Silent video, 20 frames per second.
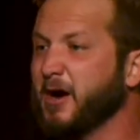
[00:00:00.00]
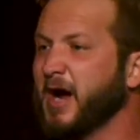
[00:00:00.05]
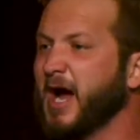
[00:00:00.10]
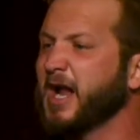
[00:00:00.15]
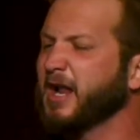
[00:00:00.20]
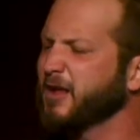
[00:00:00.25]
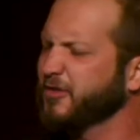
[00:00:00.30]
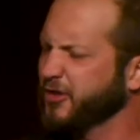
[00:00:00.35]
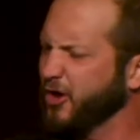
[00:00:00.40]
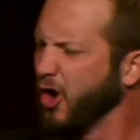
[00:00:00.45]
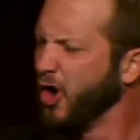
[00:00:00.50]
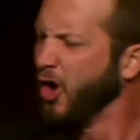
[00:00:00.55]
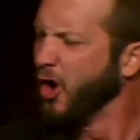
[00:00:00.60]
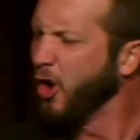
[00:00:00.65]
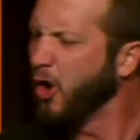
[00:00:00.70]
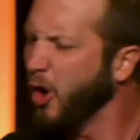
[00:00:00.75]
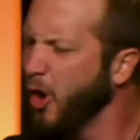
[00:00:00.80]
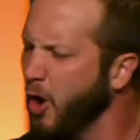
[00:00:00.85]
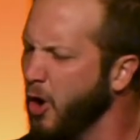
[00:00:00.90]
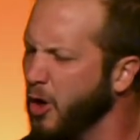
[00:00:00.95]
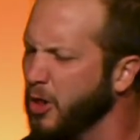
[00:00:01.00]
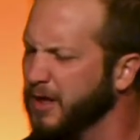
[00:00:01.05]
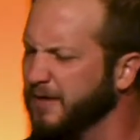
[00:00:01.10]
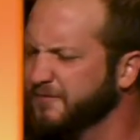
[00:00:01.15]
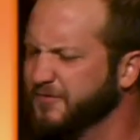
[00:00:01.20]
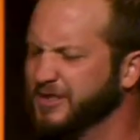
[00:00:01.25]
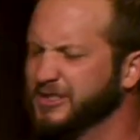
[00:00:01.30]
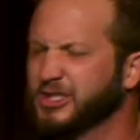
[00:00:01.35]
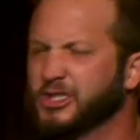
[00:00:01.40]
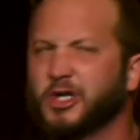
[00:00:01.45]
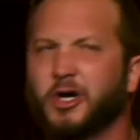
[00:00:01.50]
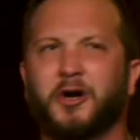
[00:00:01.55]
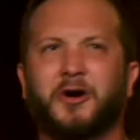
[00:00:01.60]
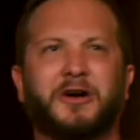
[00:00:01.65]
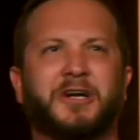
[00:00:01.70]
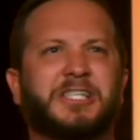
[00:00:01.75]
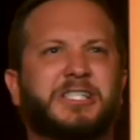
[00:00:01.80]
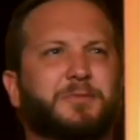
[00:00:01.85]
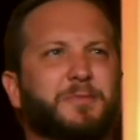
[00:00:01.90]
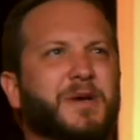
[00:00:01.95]
out of the hole of
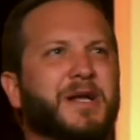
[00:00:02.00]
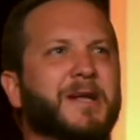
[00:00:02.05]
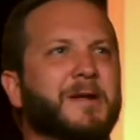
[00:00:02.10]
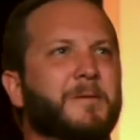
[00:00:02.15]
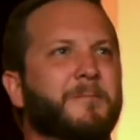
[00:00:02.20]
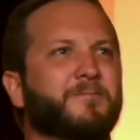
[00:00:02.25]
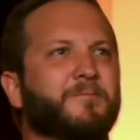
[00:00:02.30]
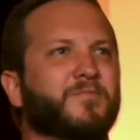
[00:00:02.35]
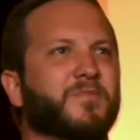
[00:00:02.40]
discouragement,